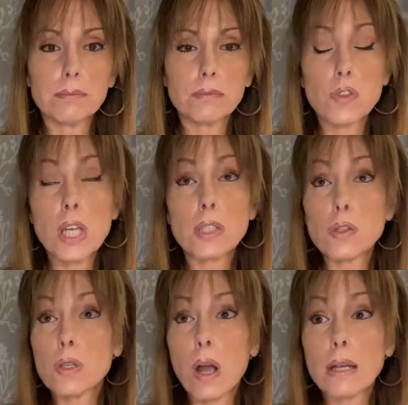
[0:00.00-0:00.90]

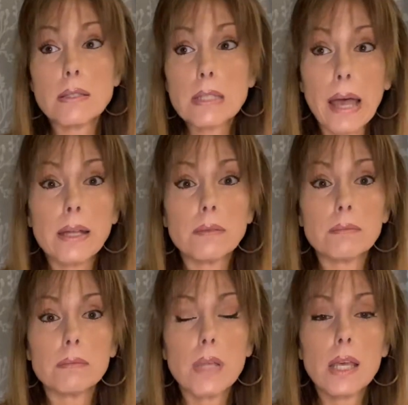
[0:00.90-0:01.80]
Chances are it's not.
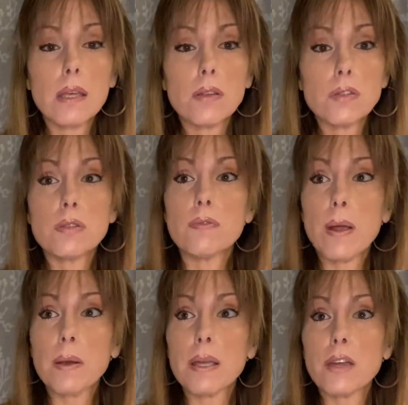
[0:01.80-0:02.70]
This is
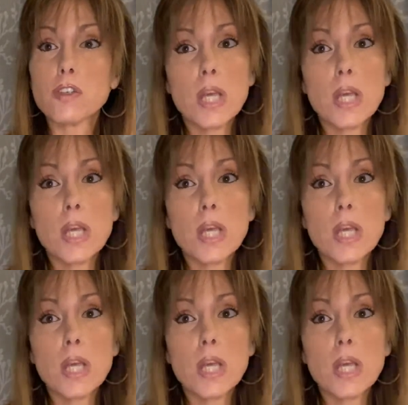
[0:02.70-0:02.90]
a